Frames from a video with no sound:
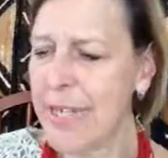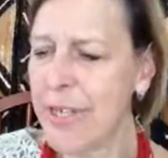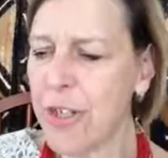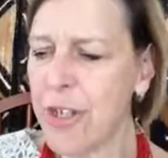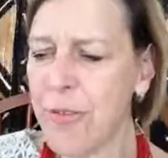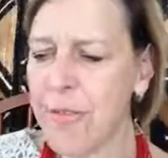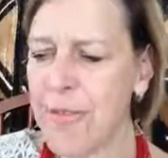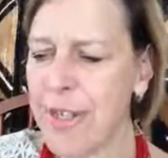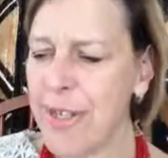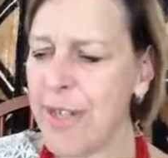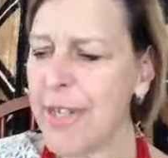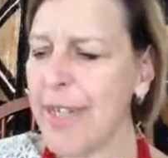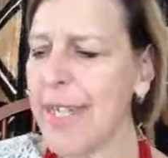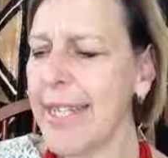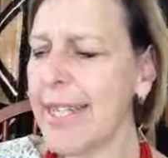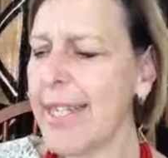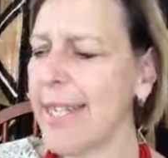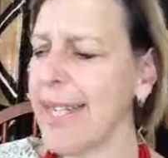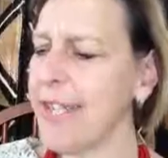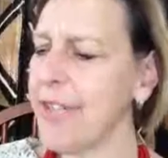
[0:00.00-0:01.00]

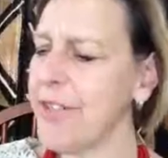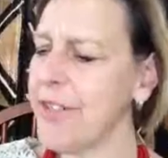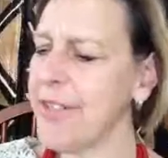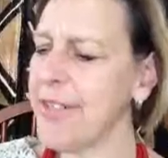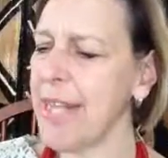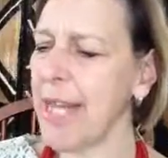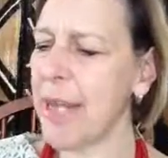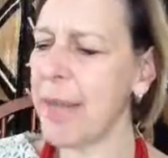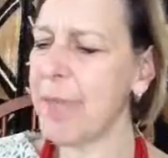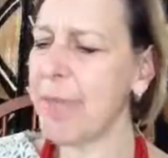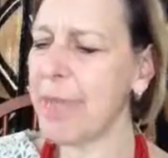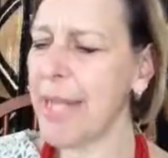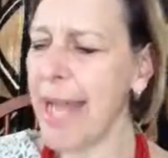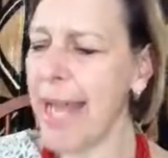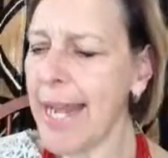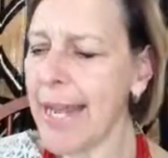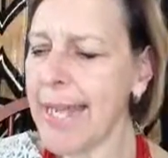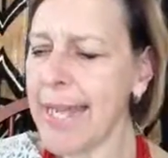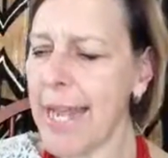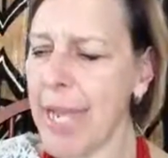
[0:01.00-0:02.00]
Community leaders said,
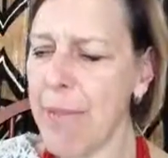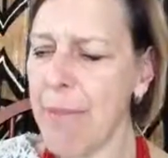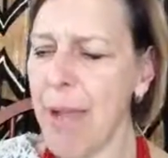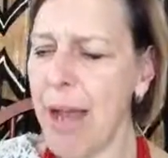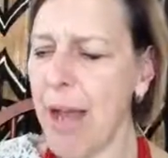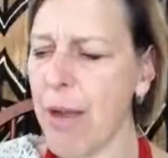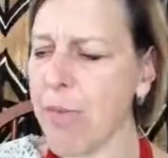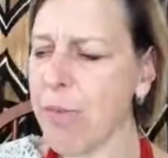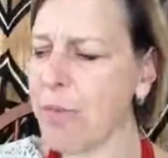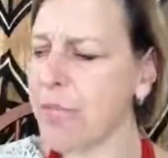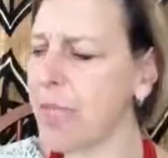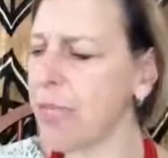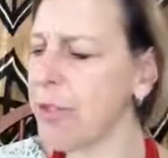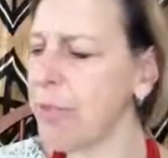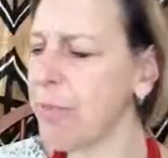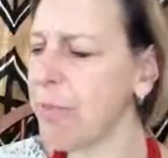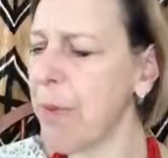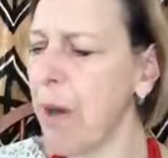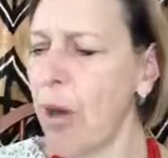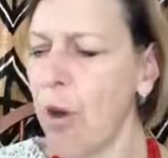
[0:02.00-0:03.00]
Plan came out with its